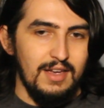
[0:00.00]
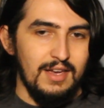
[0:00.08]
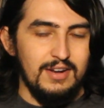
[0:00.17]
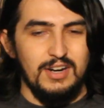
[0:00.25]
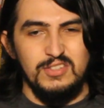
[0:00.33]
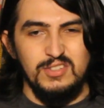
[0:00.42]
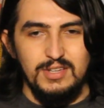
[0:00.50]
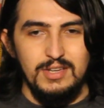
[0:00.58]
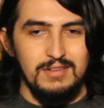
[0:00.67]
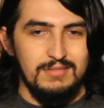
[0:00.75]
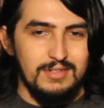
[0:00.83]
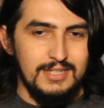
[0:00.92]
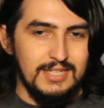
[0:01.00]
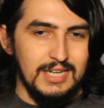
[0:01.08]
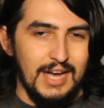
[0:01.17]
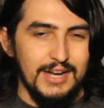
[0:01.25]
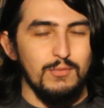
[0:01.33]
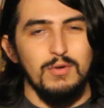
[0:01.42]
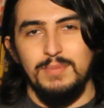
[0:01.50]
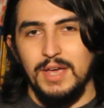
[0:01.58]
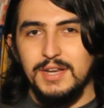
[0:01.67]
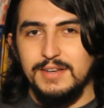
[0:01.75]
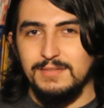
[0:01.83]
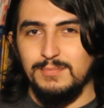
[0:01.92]
and honestly kind of
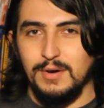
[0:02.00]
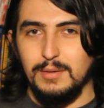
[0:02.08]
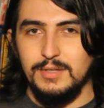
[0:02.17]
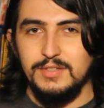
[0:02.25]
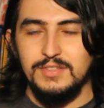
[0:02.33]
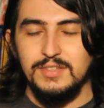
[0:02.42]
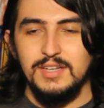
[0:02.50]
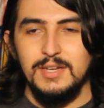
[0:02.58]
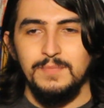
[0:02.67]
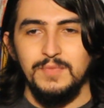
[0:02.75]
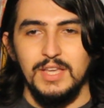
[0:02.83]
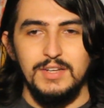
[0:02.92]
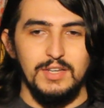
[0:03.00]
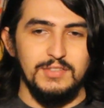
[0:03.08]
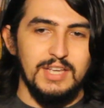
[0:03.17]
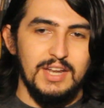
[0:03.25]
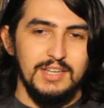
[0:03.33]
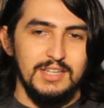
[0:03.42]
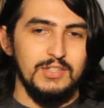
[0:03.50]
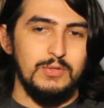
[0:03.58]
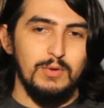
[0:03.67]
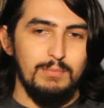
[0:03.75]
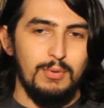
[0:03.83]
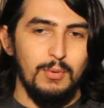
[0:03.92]
repetitive premise. It does kind of get
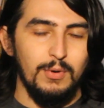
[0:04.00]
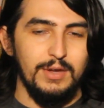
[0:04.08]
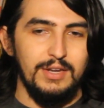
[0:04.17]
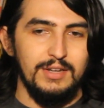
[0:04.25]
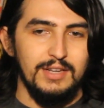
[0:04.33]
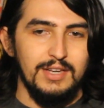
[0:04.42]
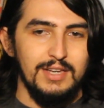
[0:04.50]
to a point